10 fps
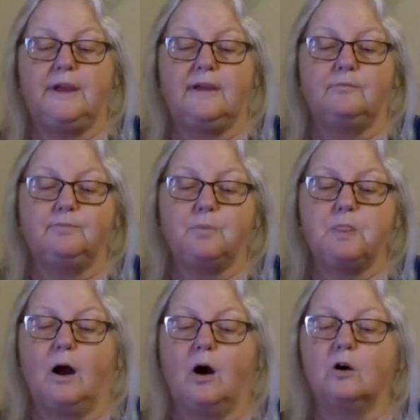be,
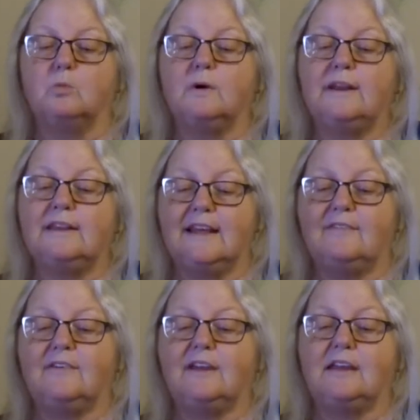are we
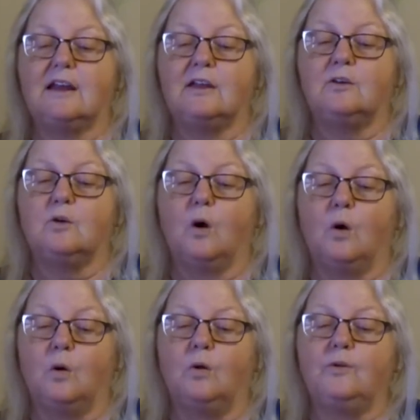living an
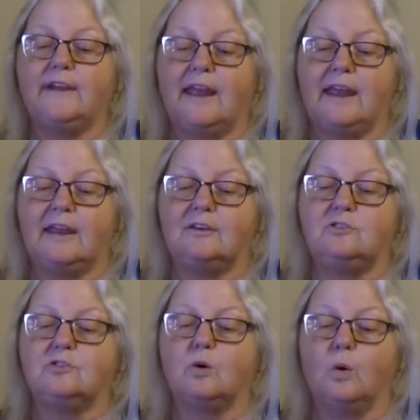old
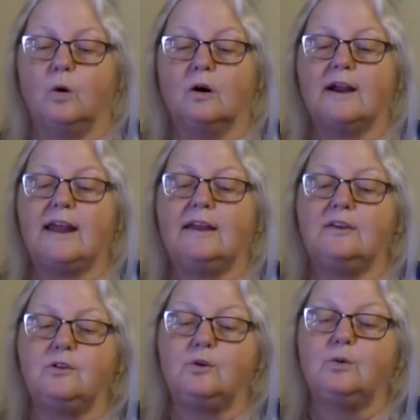age or a
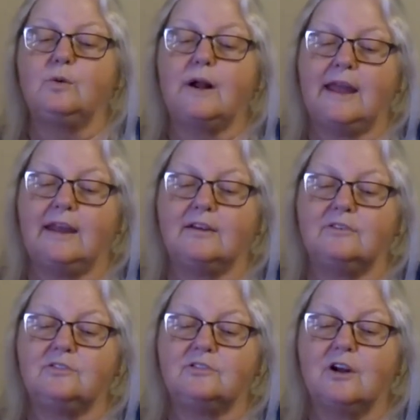new
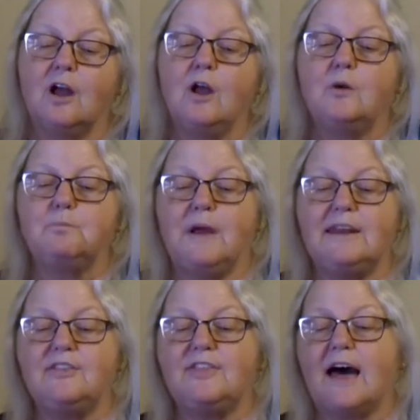age?
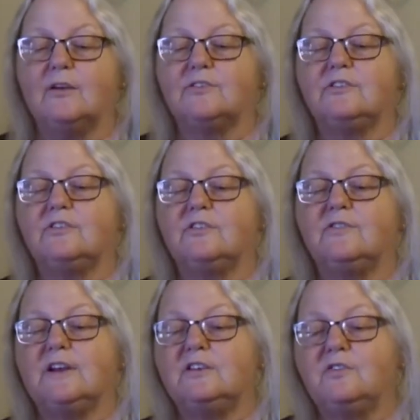Many thousands
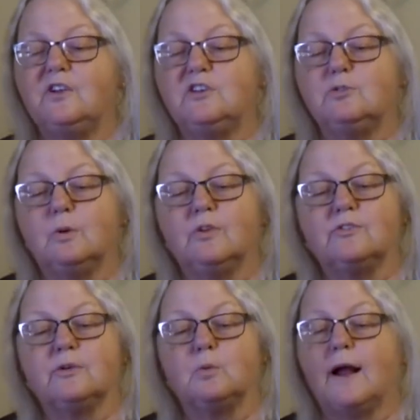of
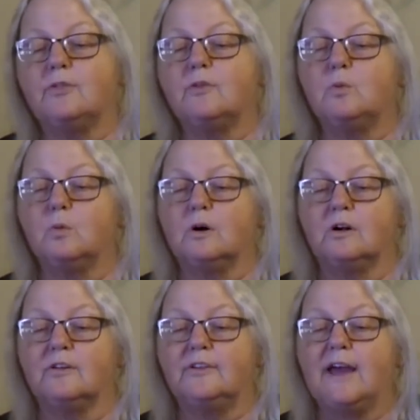individuals around the
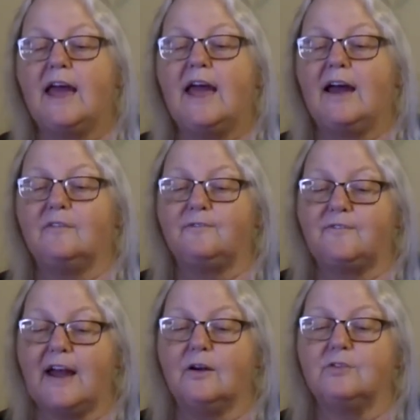world have
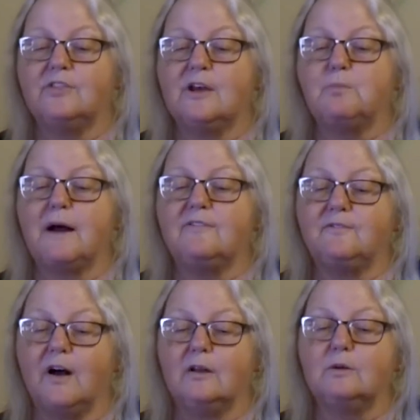found that by
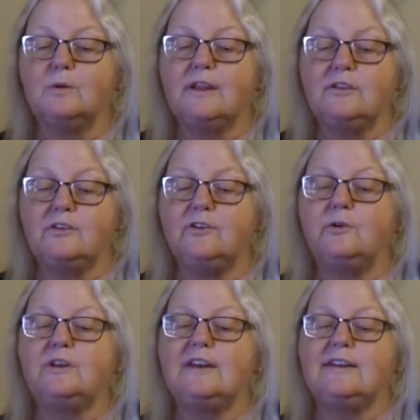following
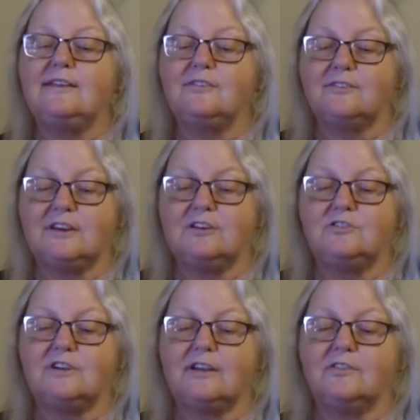Unity's
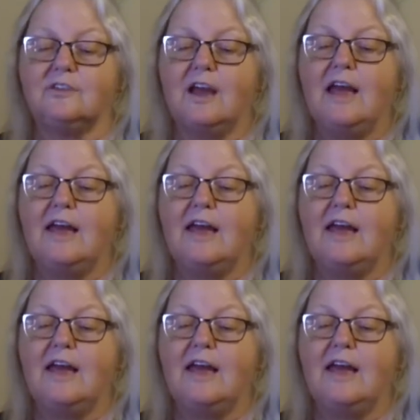teachings,